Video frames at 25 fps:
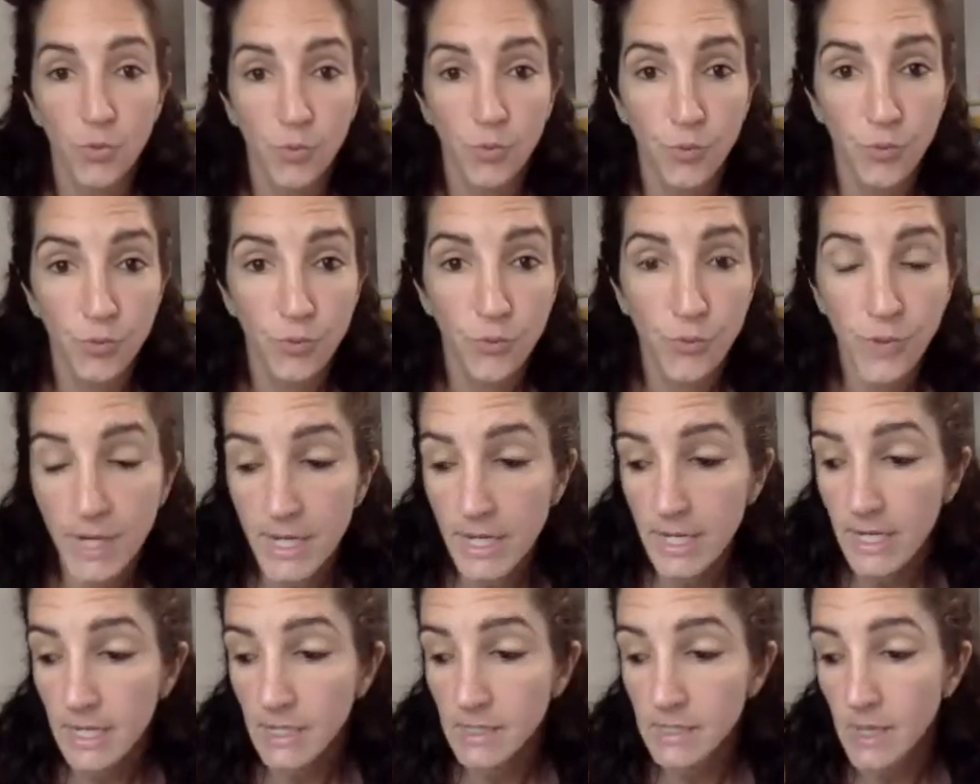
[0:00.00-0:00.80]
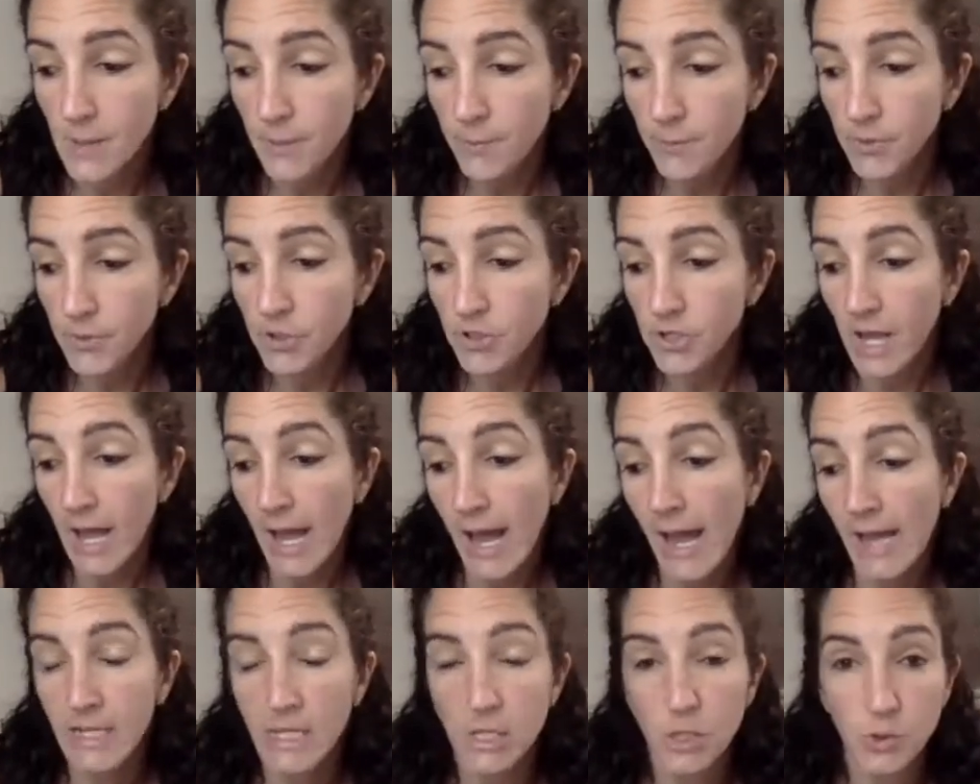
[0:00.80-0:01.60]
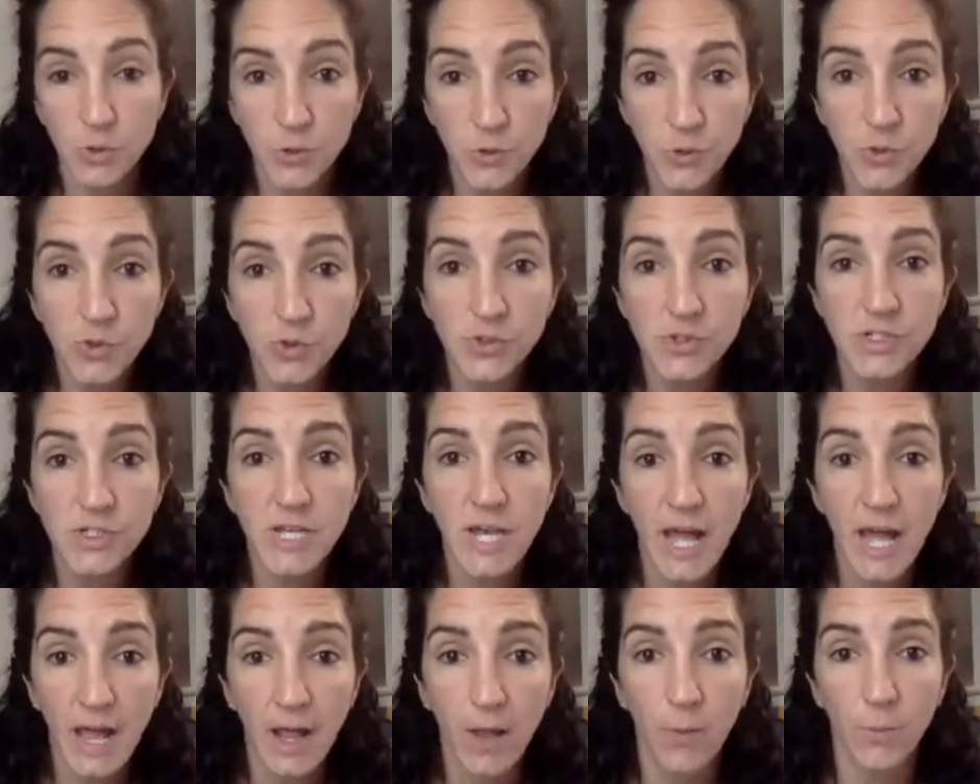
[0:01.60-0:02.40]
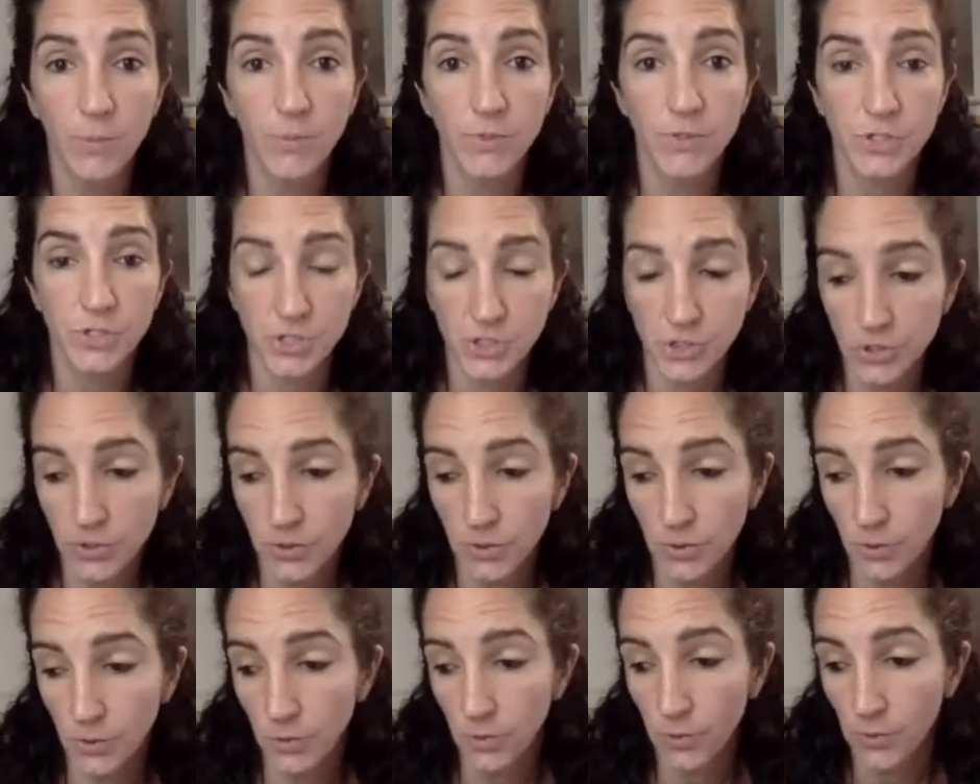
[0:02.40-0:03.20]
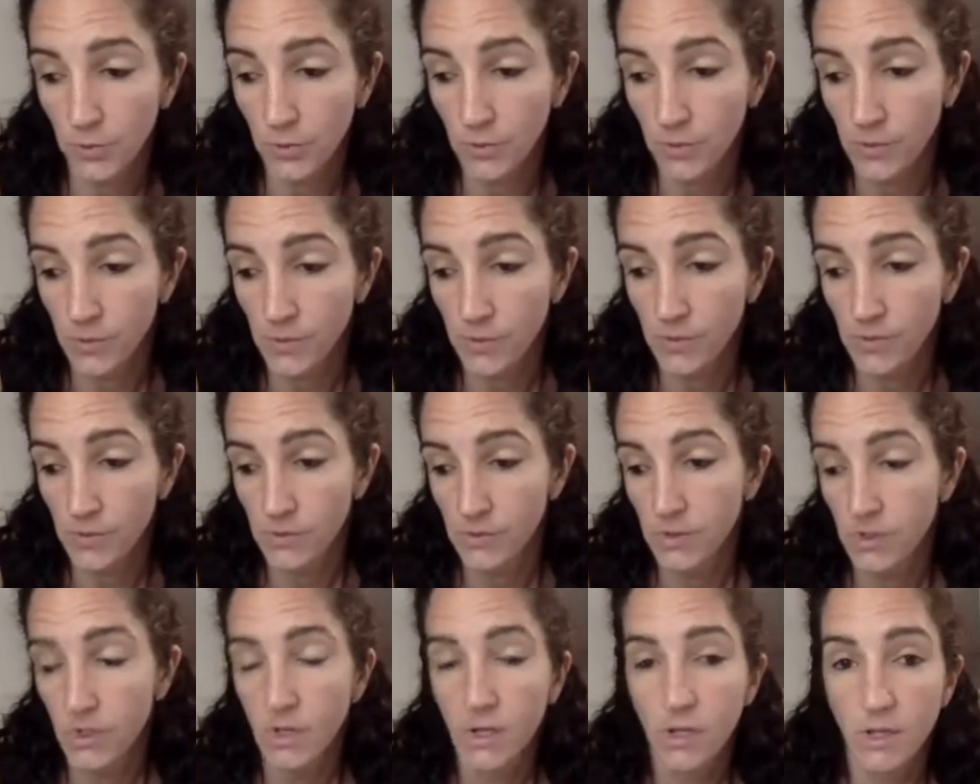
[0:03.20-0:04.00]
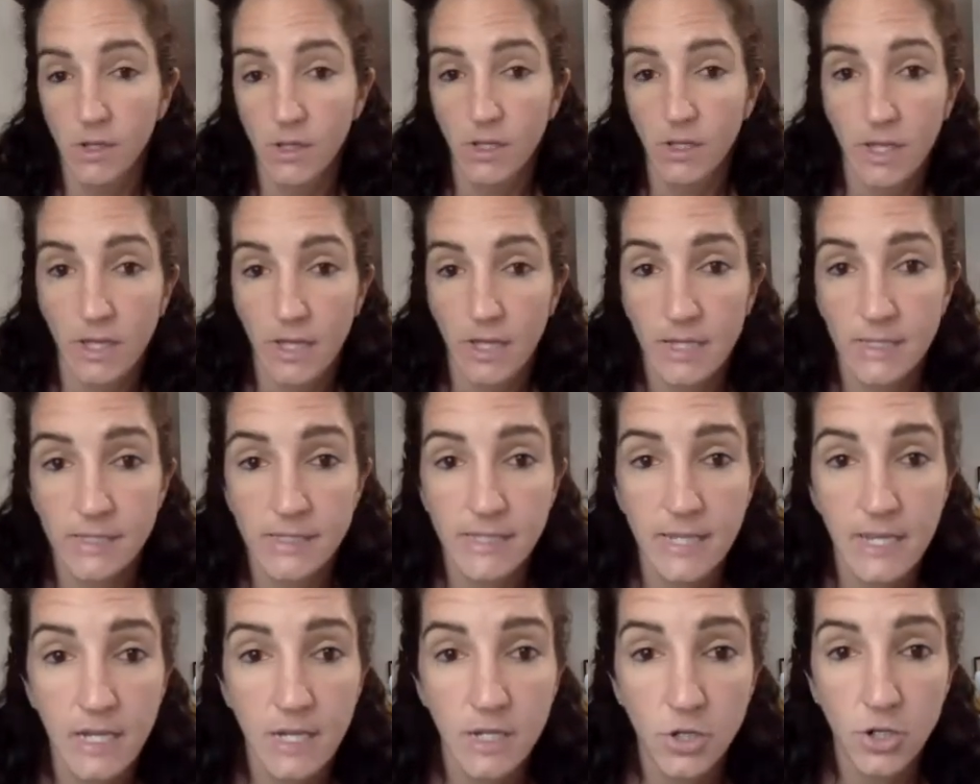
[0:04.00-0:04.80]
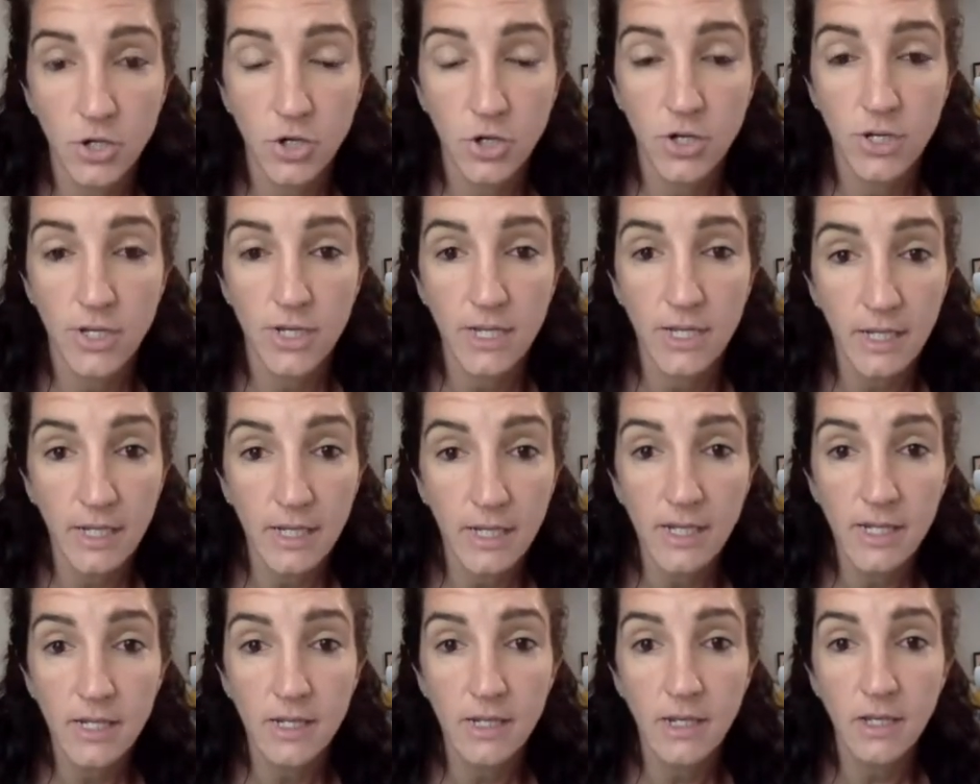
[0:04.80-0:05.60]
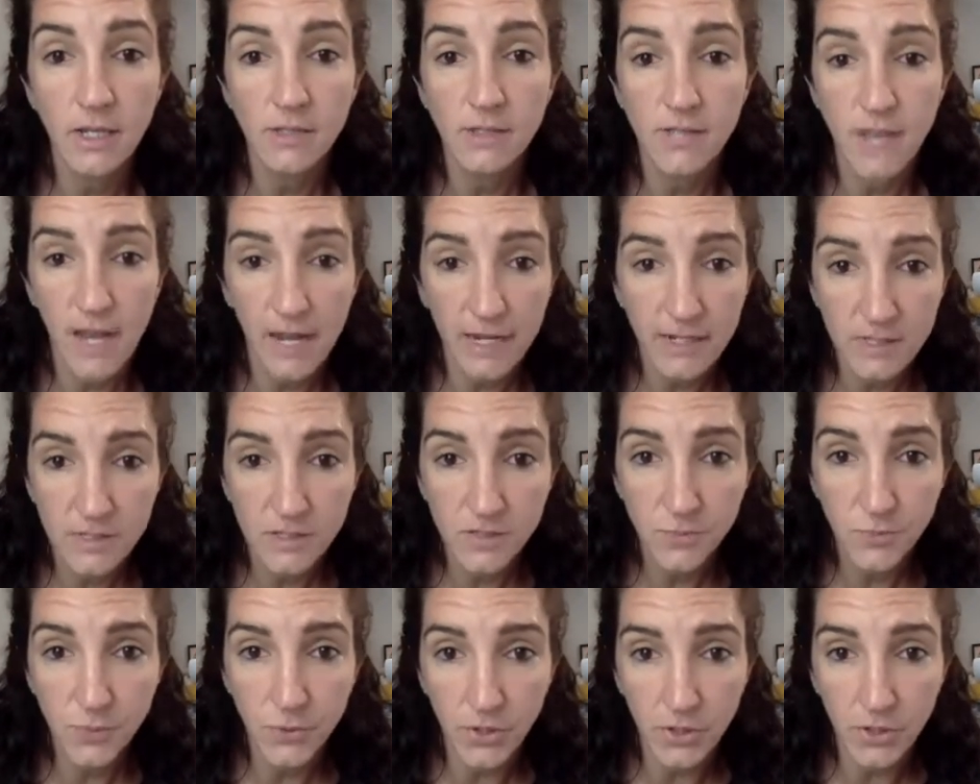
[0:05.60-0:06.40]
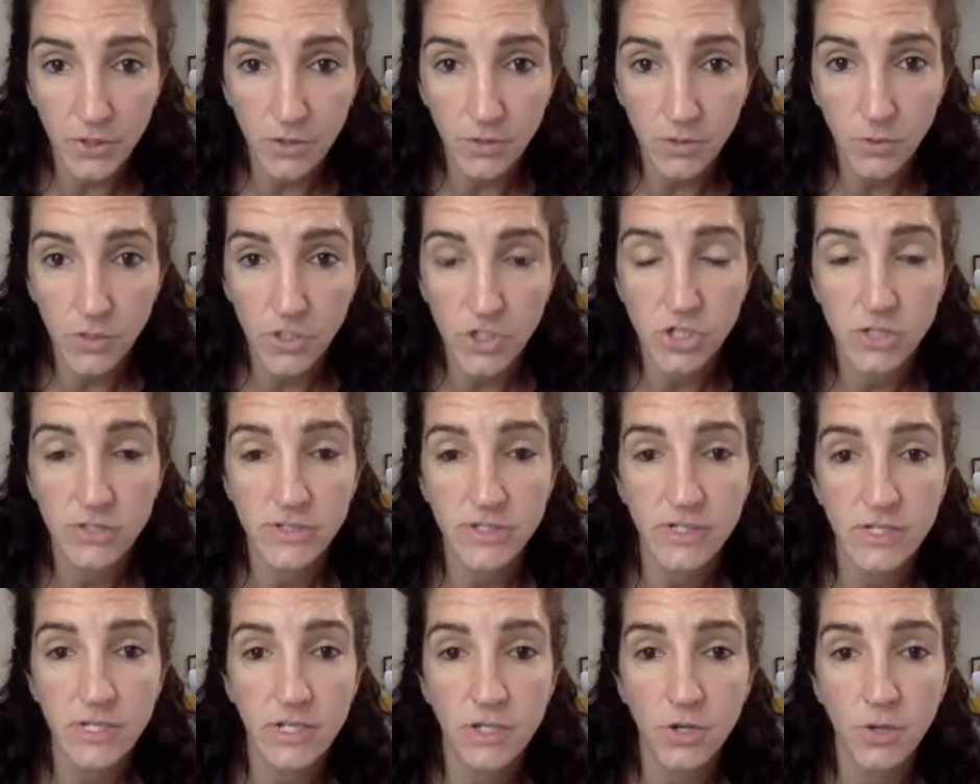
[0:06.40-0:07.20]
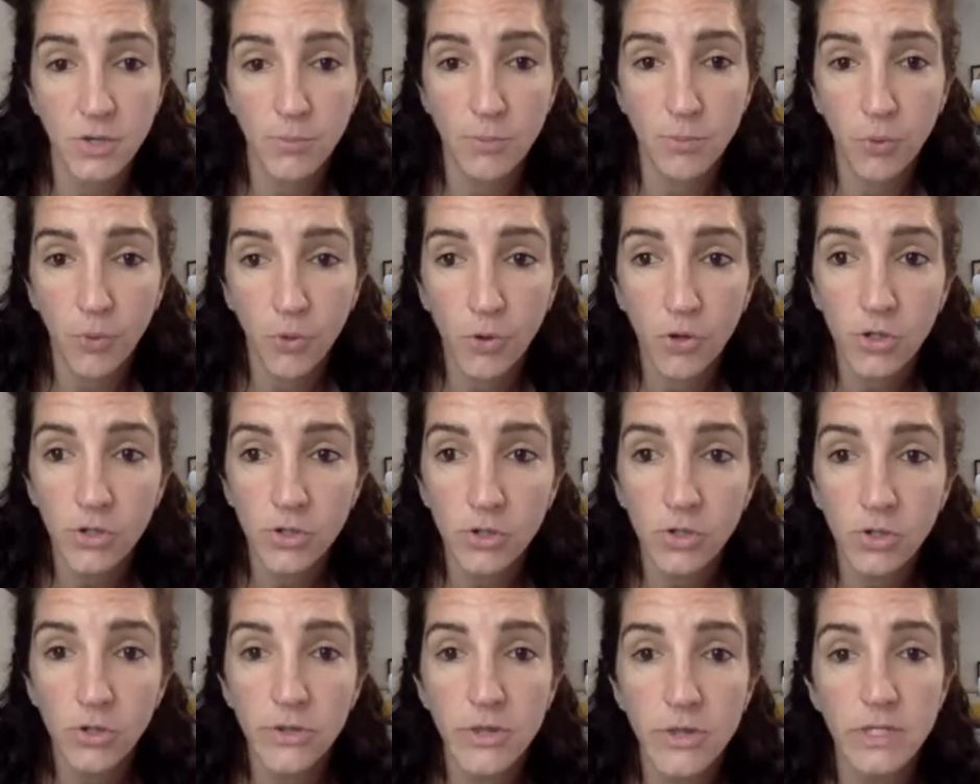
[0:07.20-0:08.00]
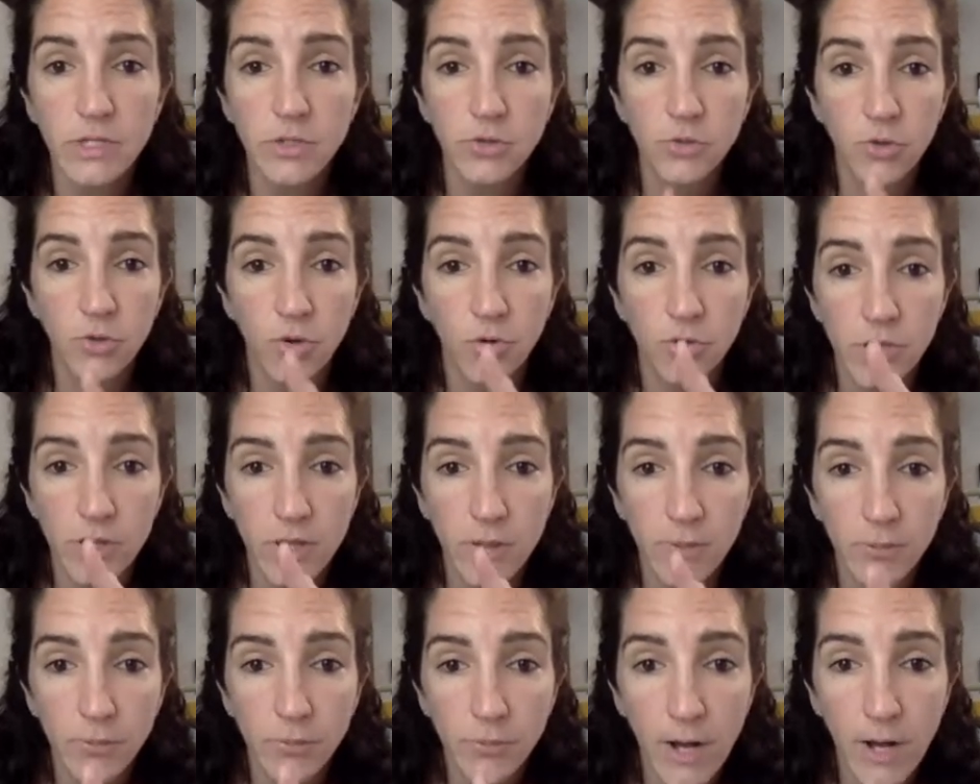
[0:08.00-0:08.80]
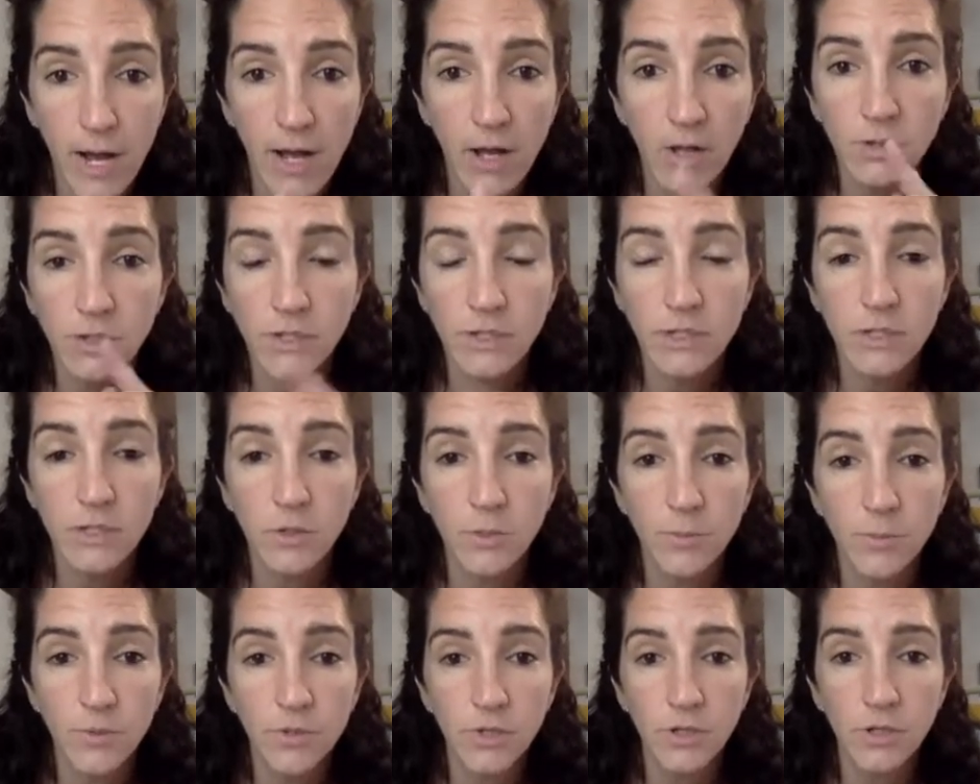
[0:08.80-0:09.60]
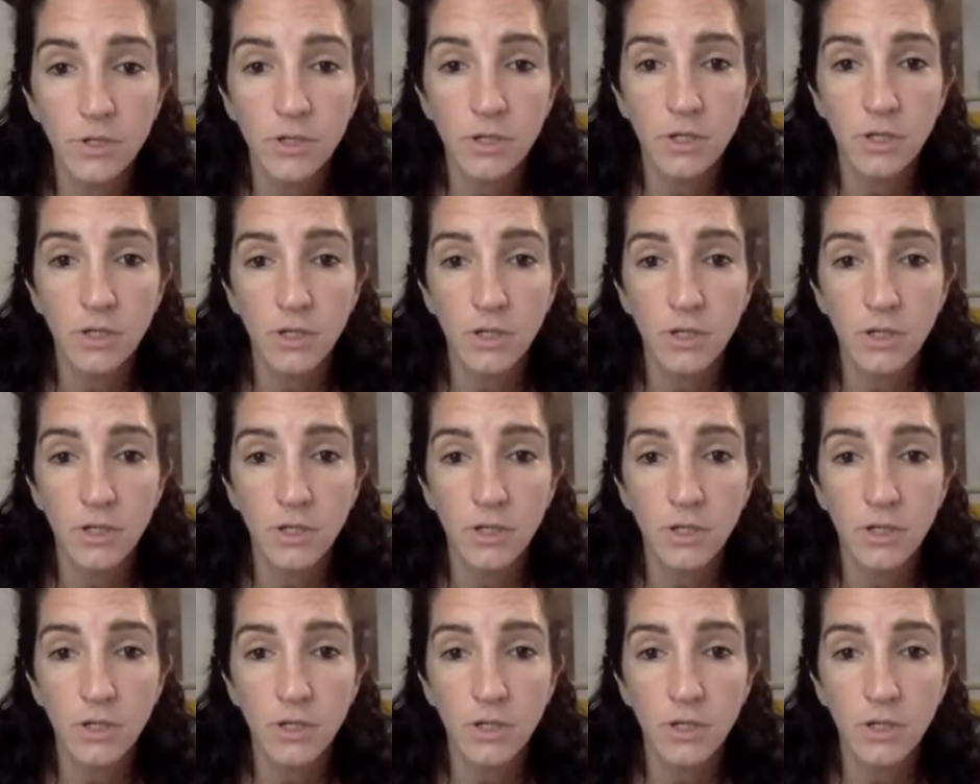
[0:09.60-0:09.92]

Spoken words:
read the book I Used to Help Too. It's in your e-textbook, which is in your portal. Then you go to the brown little book